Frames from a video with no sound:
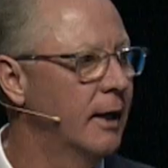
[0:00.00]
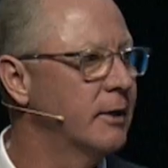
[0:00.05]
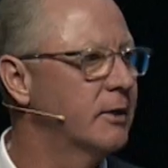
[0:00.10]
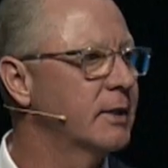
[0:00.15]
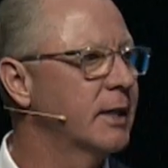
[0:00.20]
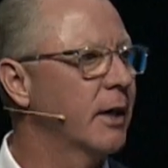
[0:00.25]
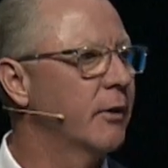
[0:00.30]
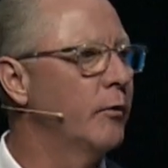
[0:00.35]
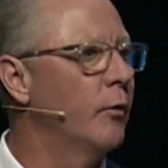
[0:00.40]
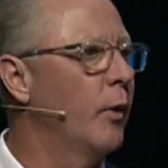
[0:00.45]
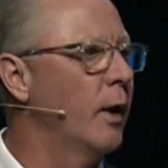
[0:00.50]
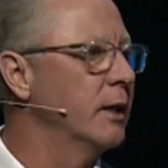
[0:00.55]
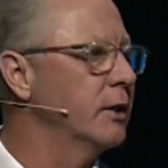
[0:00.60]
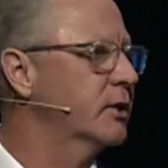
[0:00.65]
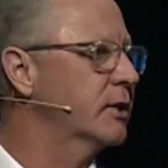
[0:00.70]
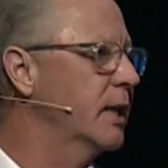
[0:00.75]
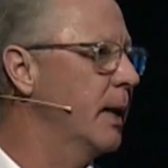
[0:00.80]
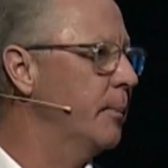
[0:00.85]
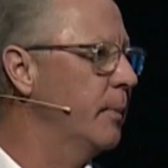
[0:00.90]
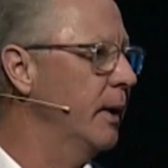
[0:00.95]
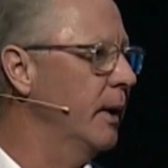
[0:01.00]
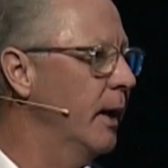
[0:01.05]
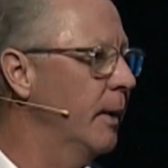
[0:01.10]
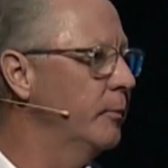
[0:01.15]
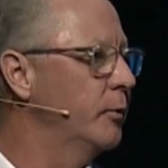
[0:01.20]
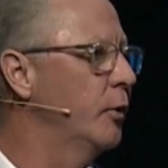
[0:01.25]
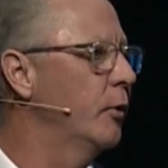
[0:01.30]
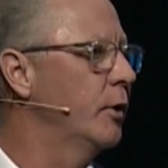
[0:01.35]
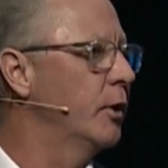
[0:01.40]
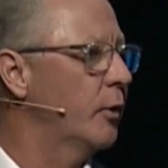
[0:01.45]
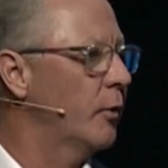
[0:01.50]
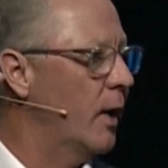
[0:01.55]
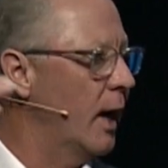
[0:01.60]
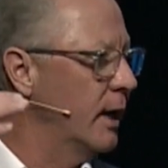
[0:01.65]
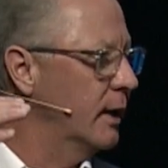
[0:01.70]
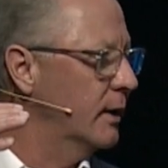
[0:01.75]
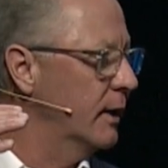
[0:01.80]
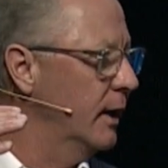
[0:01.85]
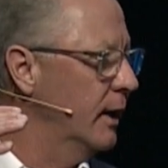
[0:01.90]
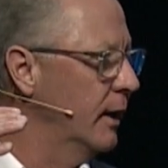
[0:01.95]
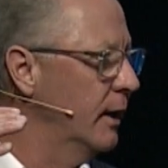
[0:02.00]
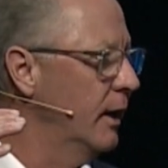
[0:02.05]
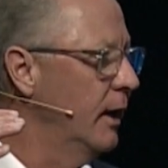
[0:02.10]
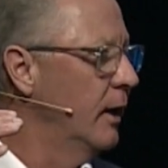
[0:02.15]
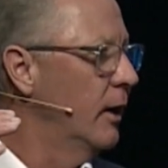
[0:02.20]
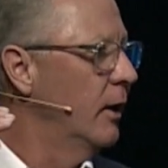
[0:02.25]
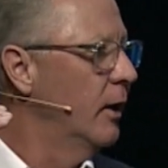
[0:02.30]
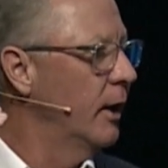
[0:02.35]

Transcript: instead of one stepping up, doing the right thing,